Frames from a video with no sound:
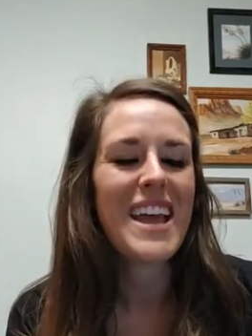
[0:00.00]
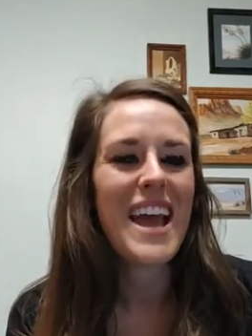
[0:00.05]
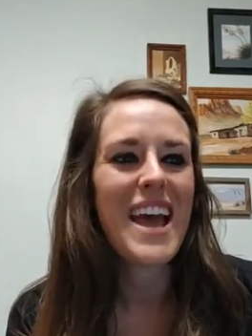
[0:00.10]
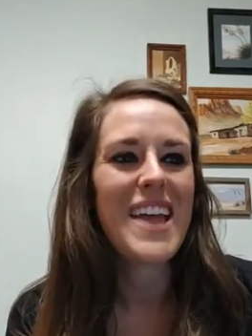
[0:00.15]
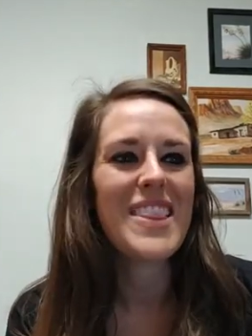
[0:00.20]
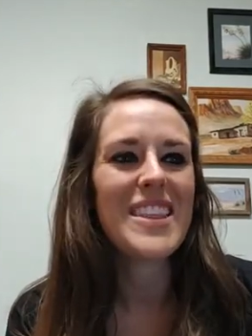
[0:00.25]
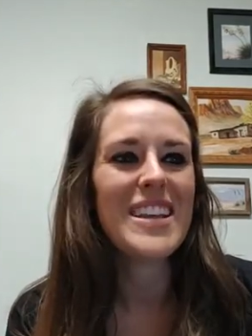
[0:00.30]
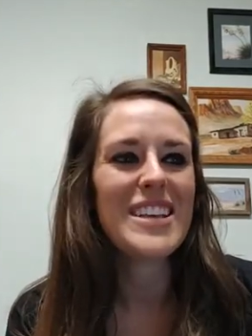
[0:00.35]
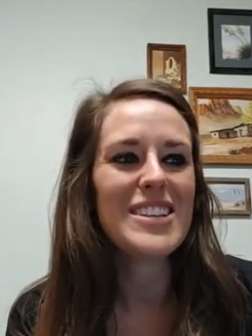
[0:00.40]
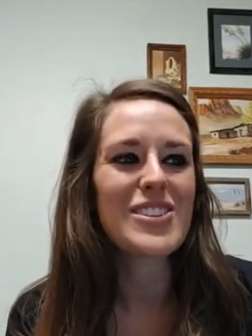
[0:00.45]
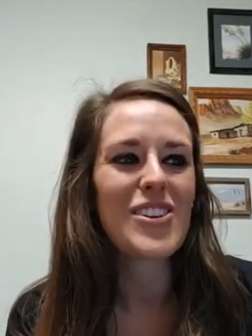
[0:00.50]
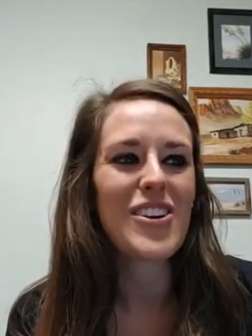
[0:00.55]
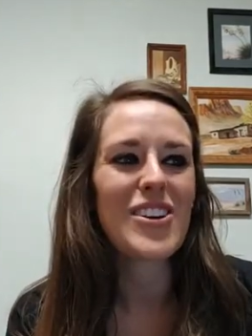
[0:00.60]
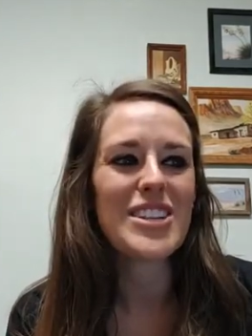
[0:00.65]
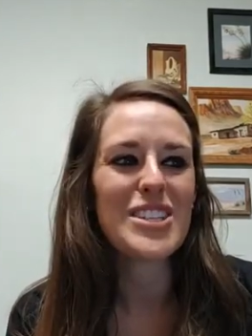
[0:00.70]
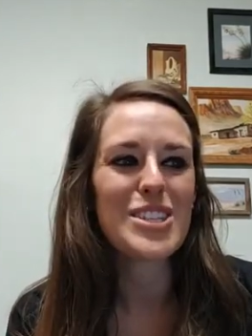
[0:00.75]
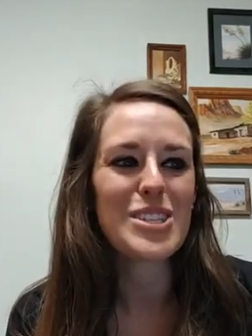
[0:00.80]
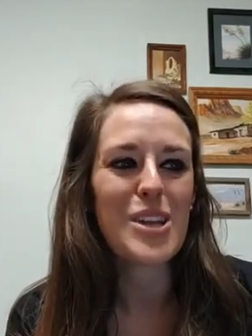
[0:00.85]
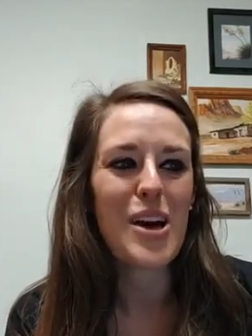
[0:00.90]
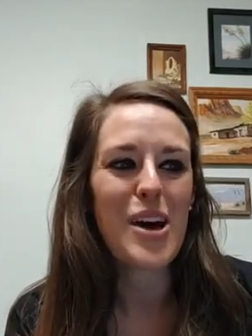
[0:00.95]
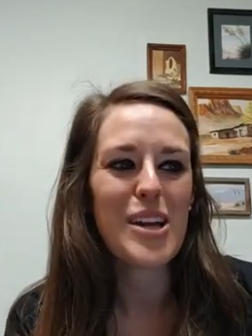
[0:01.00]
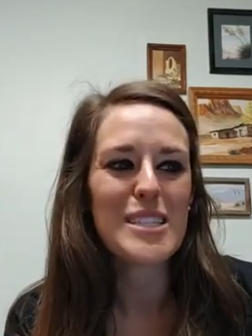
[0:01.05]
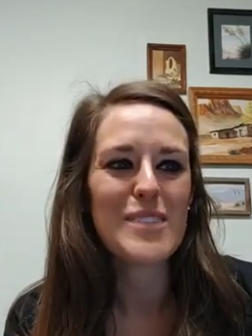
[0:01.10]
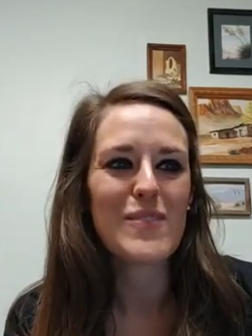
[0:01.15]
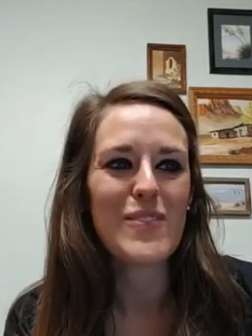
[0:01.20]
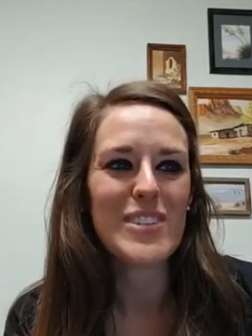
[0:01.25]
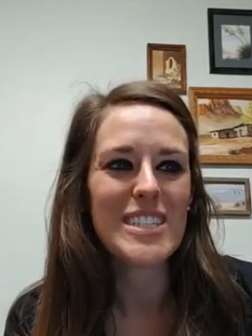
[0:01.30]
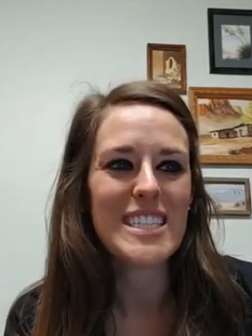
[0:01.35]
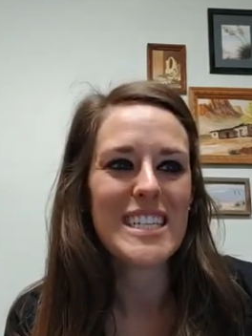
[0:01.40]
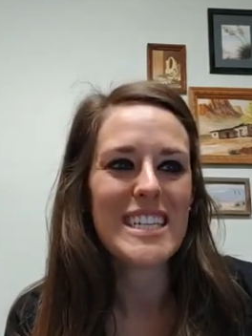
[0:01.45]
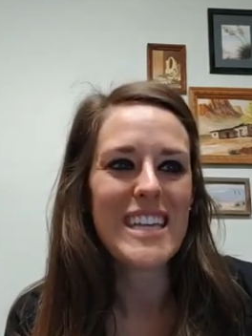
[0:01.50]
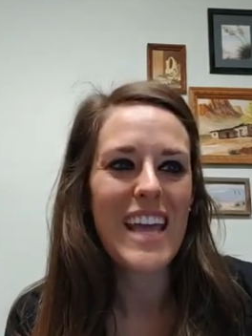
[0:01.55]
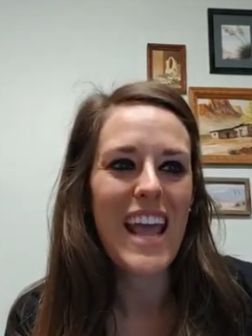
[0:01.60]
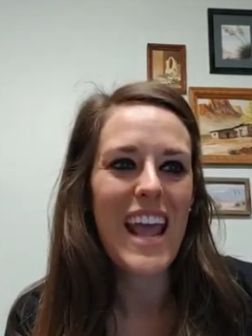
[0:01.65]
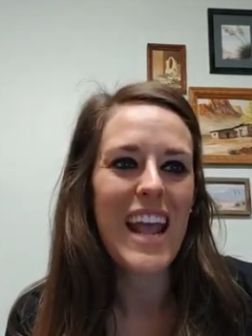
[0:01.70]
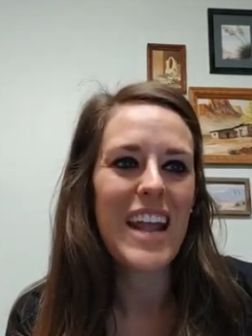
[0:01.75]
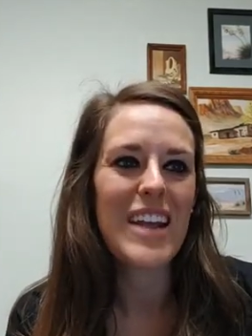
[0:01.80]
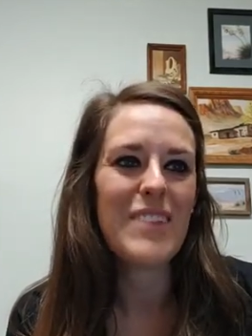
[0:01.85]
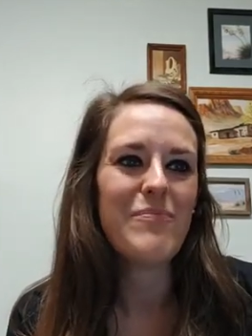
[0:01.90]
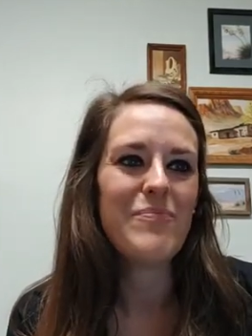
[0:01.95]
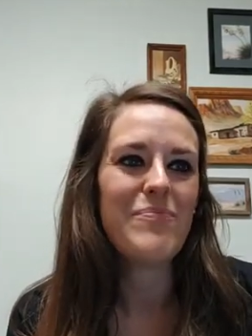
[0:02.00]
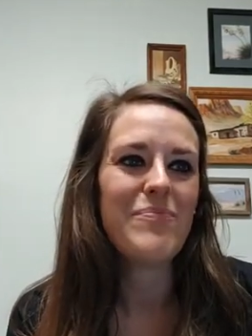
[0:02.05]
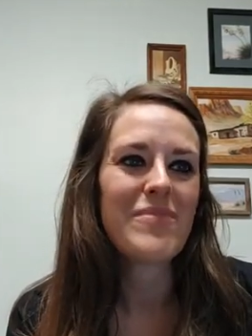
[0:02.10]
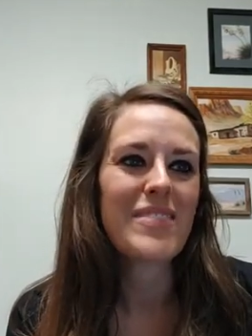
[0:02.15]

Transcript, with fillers: and these are his thoughts for today